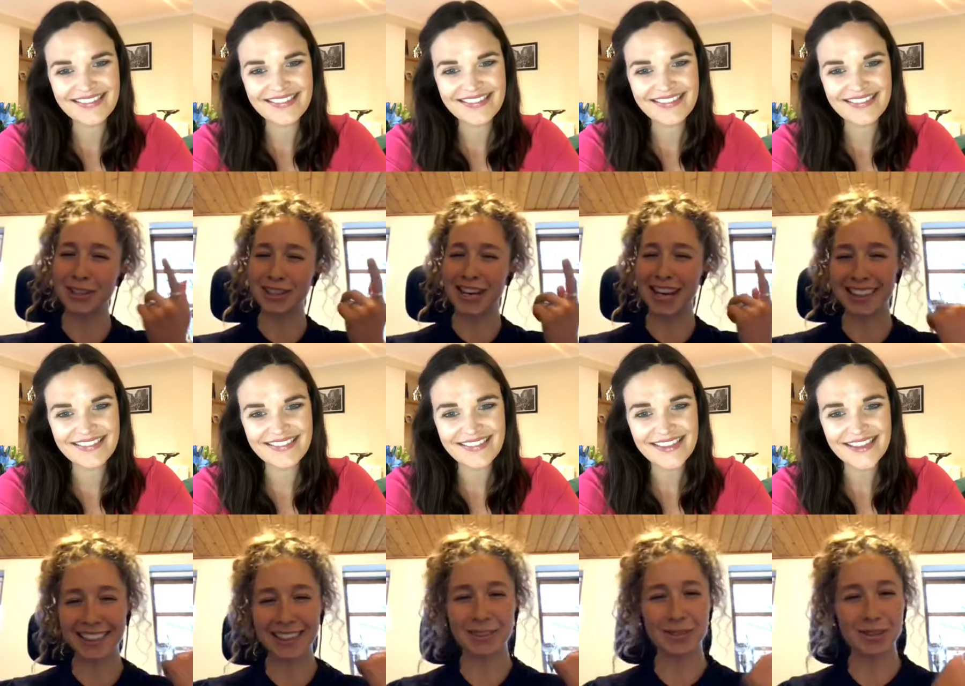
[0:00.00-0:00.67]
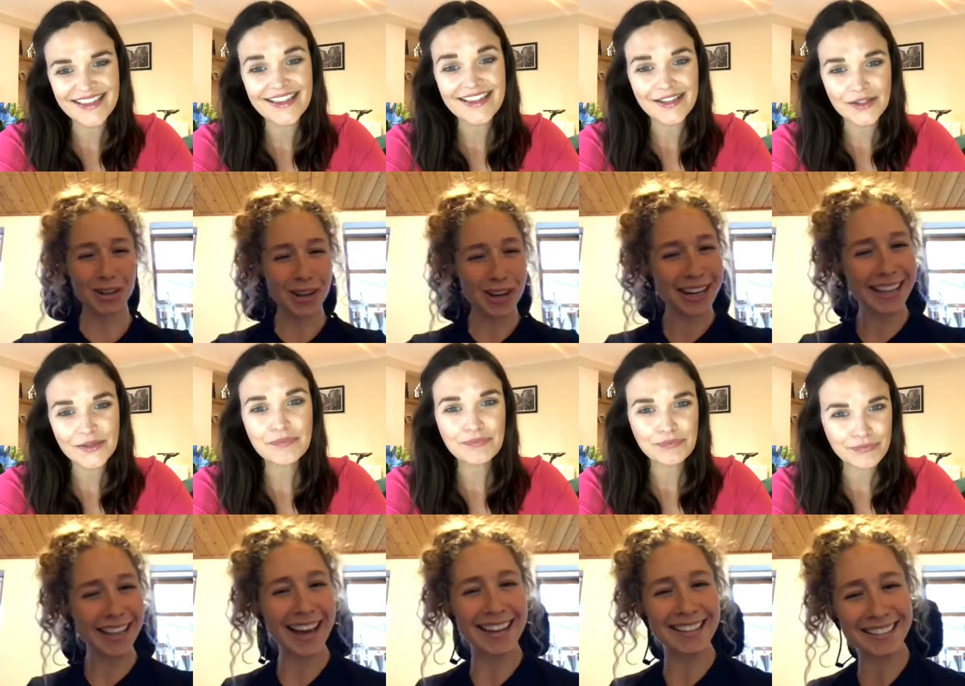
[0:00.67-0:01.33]
Speaker 1: at the Rouleur
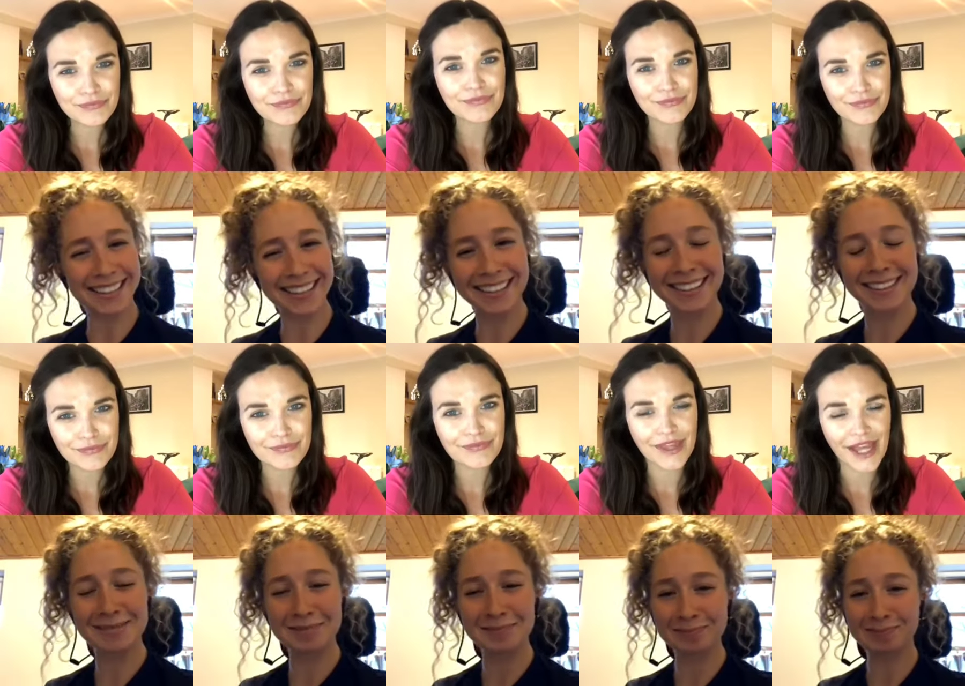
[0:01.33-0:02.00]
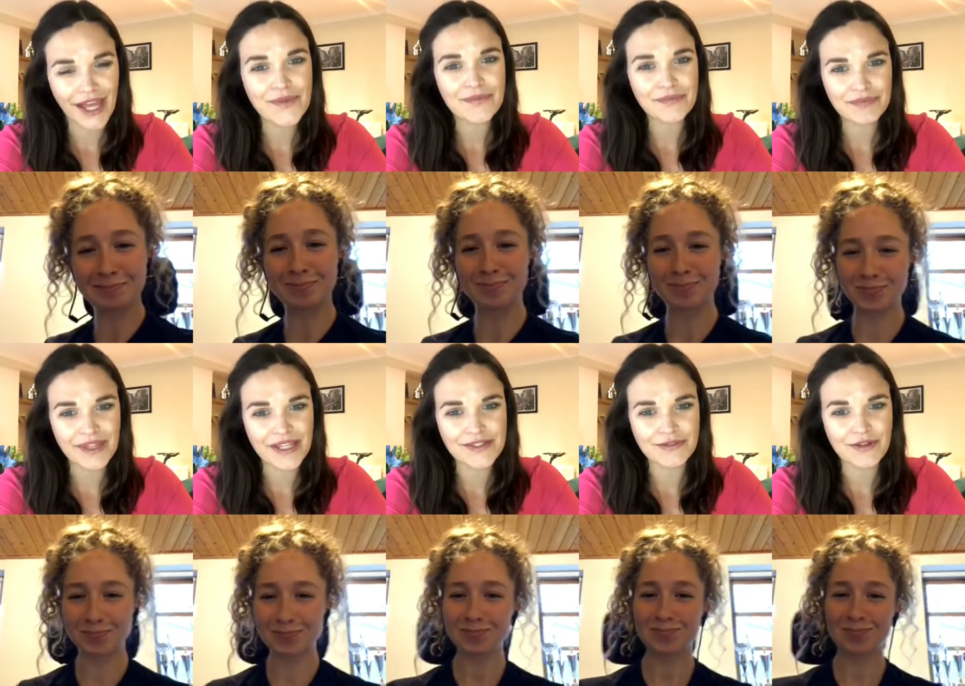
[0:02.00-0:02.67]
Classic.
Speaker 2: Yeah, that's
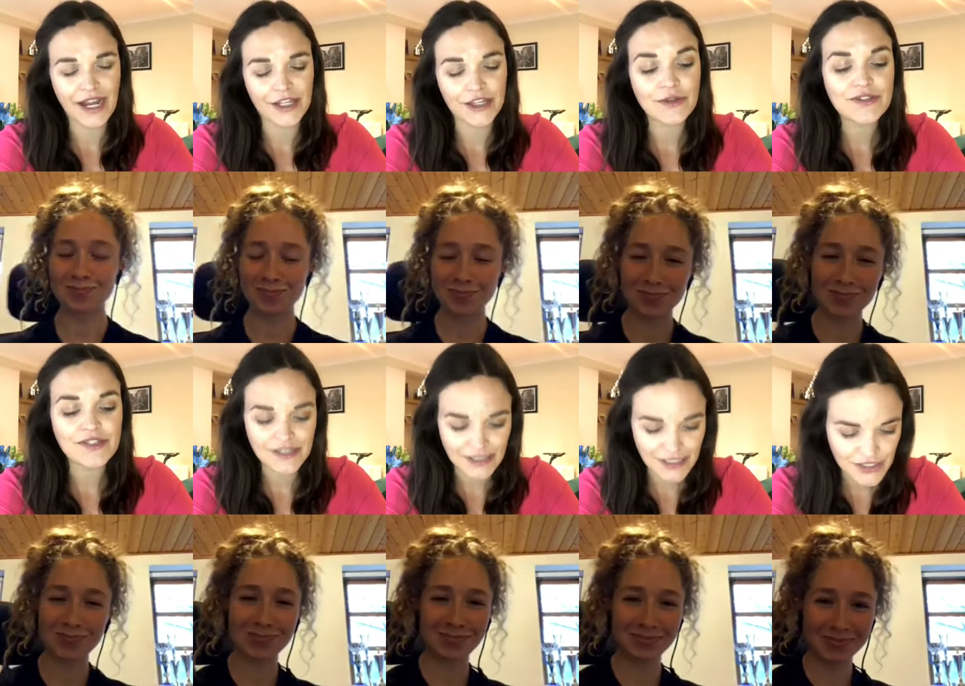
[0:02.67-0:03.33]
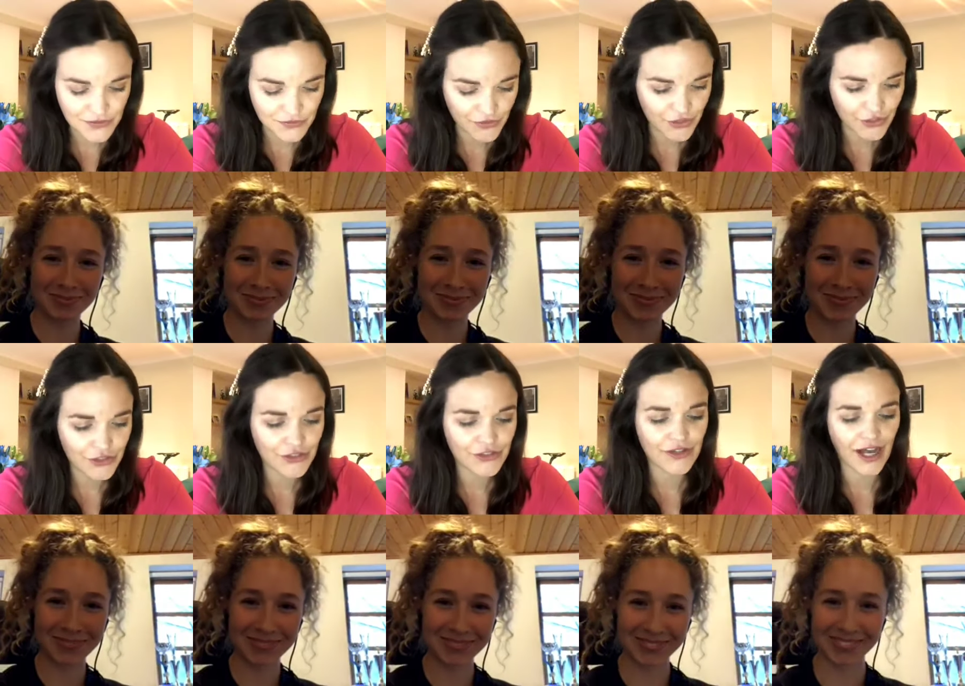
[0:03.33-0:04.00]
right, you did an interview,
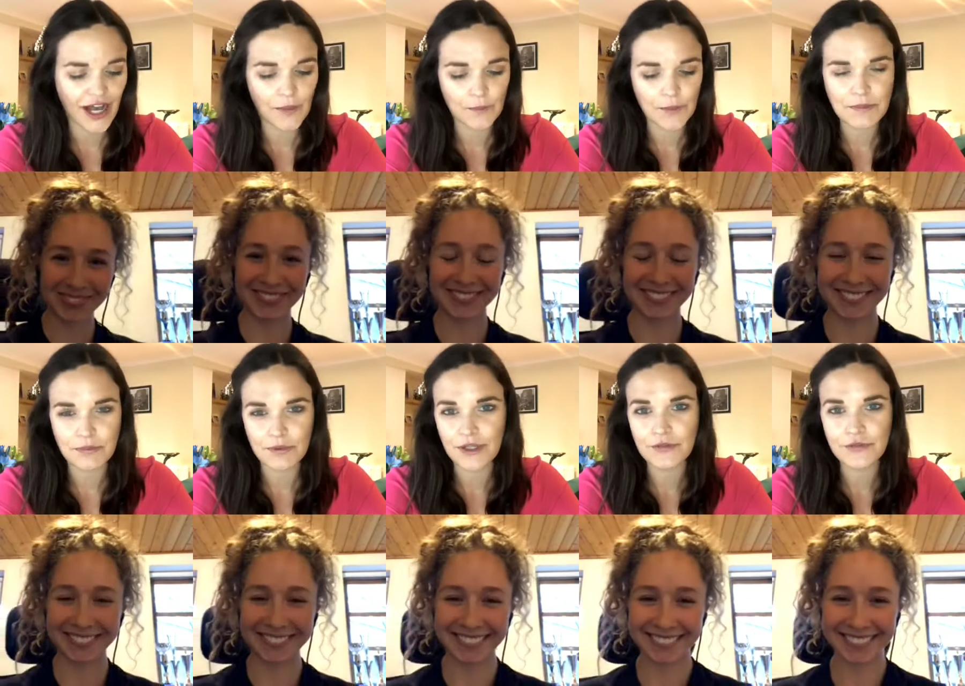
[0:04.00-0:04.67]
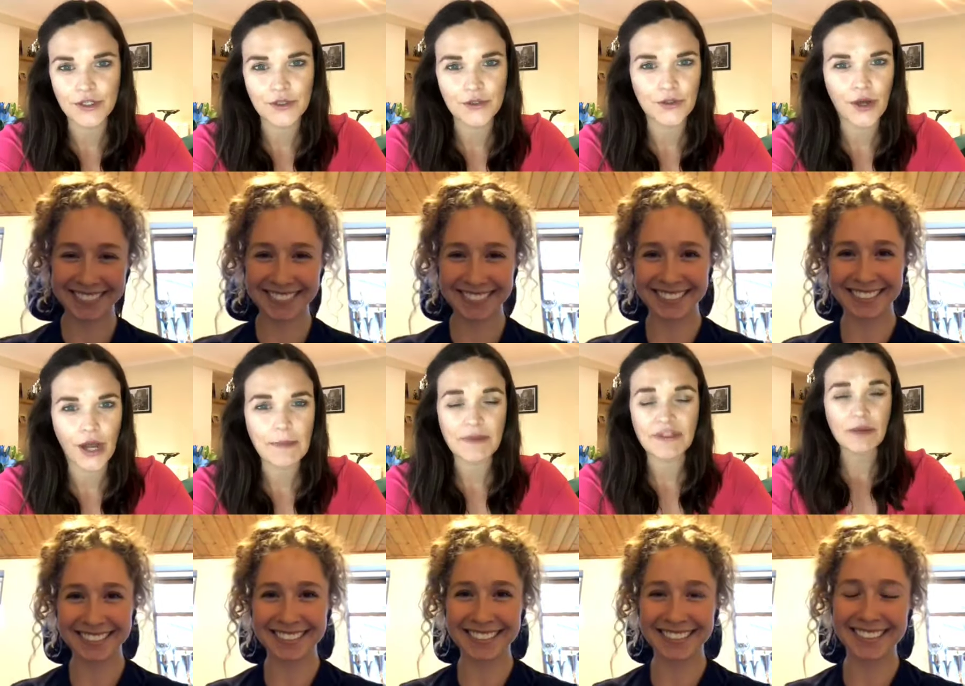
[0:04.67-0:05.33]
we briefly caught up. I
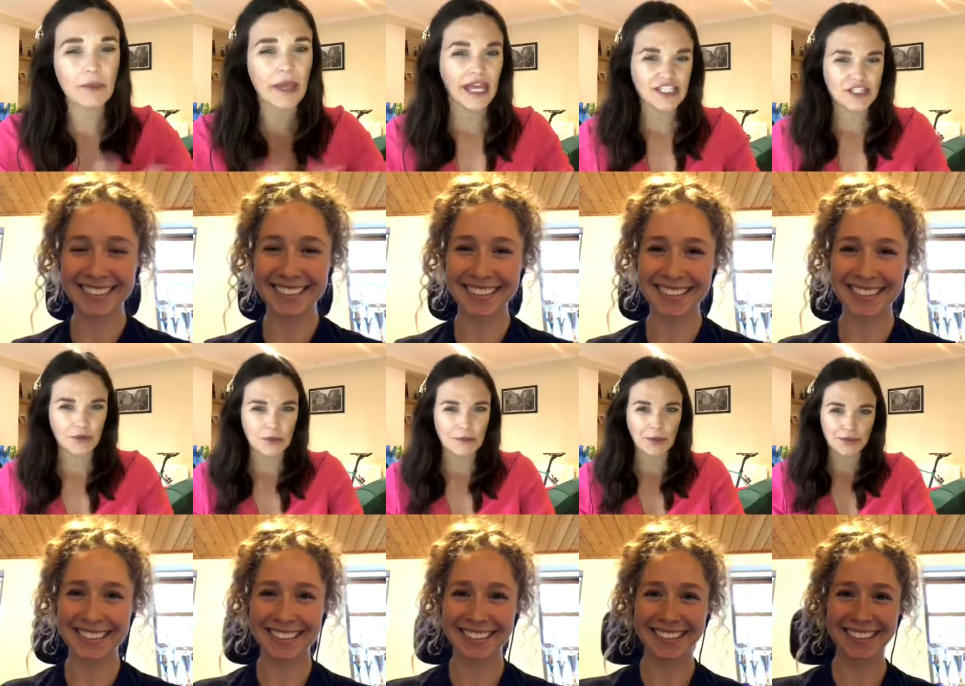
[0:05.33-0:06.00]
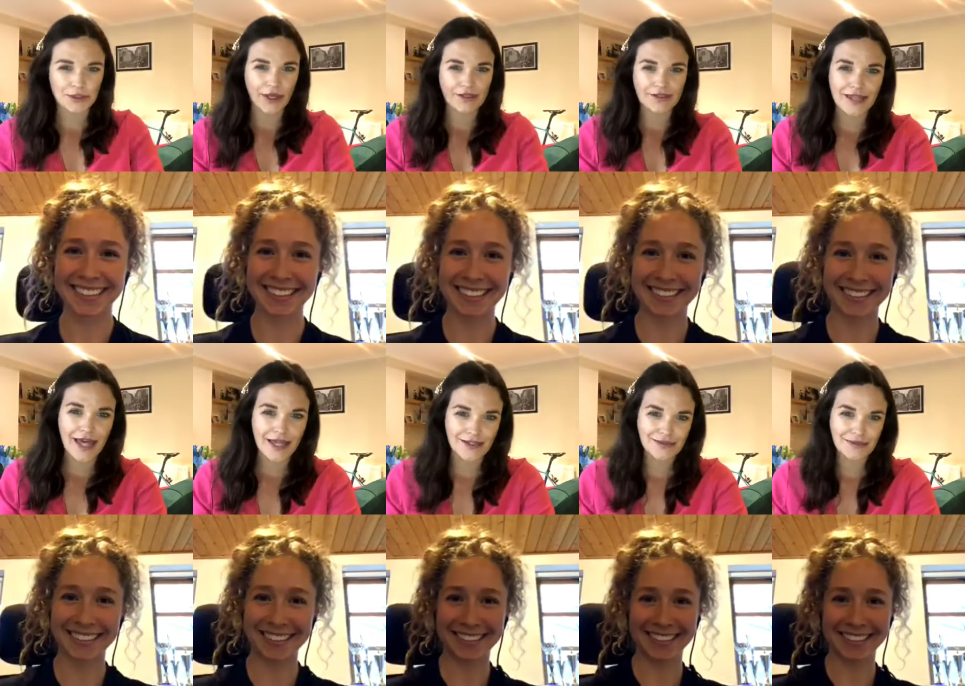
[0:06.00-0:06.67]
think we had you on the podcast then as
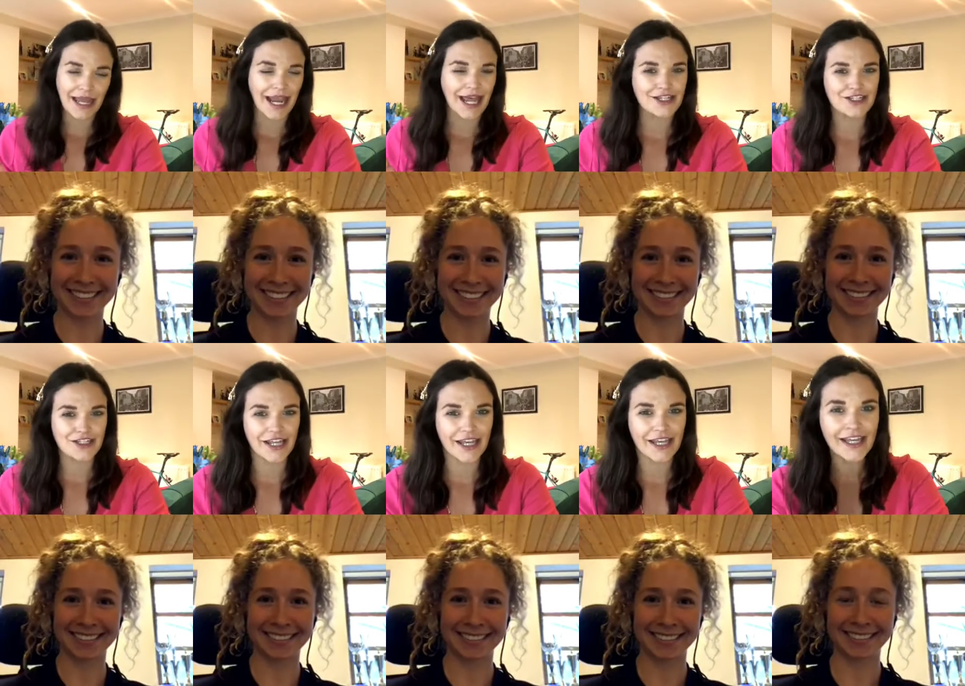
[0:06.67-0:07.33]
well, actually.